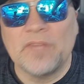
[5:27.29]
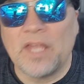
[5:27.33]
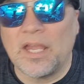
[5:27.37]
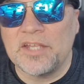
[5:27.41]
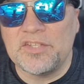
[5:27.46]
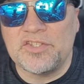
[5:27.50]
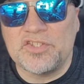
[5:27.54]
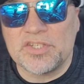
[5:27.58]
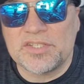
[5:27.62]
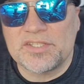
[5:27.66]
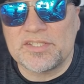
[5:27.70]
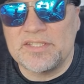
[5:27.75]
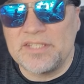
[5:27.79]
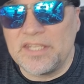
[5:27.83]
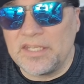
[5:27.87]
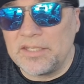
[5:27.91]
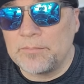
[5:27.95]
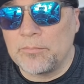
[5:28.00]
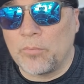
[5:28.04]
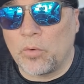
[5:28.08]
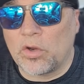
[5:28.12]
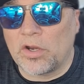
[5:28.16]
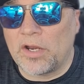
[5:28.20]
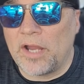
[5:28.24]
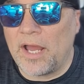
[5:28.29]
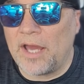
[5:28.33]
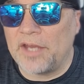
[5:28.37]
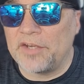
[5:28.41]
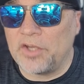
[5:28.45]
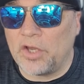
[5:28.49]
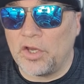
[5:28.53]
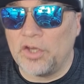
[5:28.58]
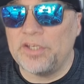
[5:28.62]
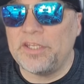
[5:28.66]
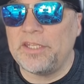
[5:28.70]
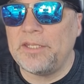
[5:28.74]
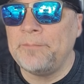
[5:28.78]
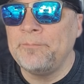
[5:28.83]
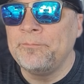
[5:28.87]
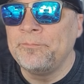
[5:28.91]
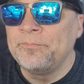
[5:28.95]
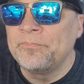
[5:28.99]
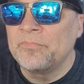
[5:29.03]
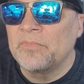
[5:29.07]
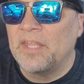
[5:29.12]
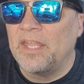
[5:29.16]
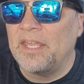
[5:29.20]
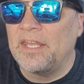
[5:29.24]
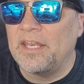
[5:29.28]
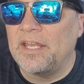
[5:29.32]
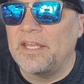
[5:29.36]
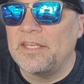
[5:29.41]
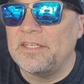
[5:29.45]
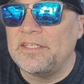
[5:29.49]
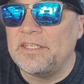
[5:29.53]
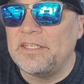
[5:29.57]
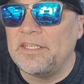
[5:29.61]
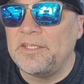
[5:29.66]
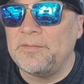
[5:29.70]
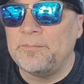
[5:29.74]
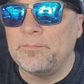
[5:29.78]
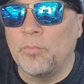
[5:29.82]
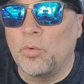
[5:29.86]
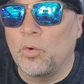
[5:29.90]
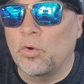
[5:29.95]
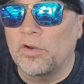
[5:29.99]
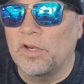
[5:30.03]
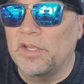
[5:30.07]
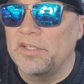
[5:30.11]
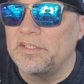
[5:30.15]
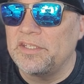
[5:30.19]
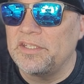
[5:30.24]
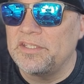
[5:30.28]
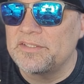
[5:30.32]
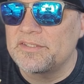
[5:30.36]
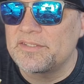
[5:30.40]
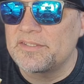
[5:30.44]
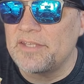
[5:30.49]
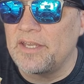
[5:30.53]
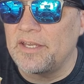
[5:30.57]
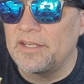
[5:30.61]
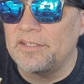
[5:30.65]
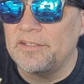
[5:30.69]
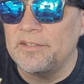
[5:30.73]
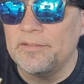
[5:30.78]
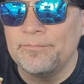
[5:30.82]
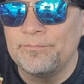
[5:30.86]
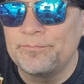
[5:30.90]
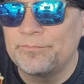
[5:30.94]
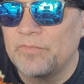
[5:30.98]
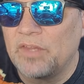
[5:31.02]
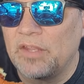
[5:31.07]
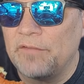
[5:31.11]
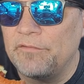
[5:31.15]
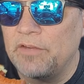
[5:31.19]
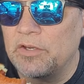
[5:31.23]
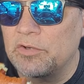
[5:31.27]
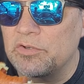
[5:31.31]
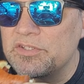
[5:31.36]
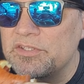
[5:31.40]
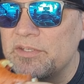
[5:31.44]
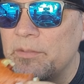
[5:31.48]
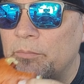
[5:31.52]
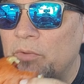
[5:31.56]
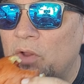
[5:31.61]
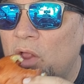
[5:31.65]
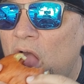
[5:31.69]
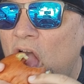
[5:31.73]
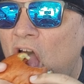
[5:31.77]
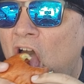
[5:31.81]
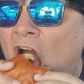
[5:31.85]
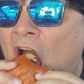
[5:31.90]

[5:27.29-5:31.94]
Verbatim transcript: I just need more hot honey, and I need more on the inside. Very simple.